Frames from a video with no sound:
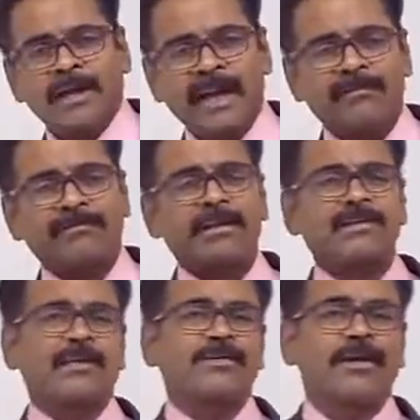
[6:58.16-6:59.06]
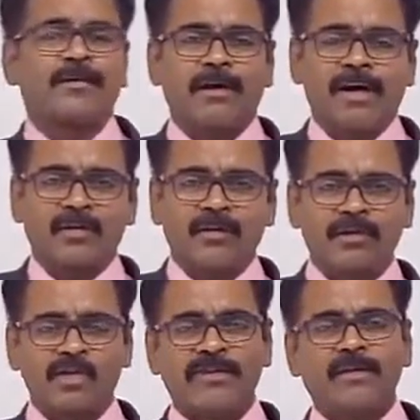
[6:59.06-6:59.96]
every section of column
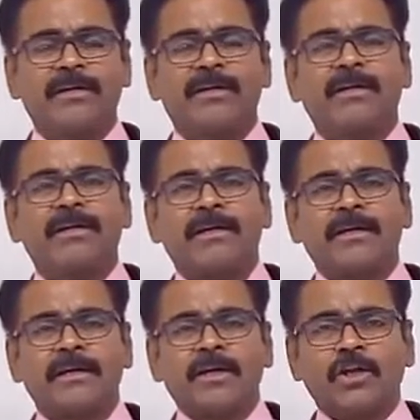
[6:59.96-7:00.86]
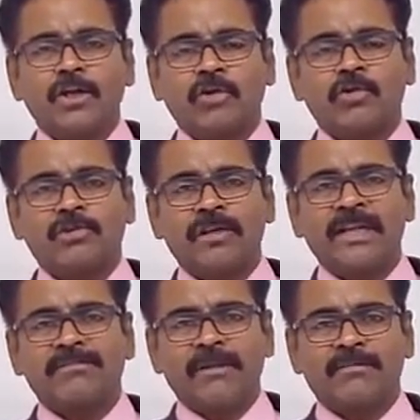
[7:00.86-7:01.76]
also will be in neutral
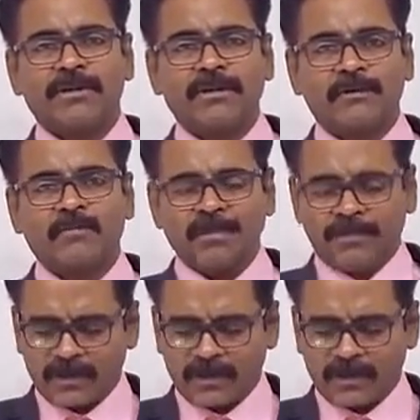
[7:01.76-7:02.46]
equilibrium. If your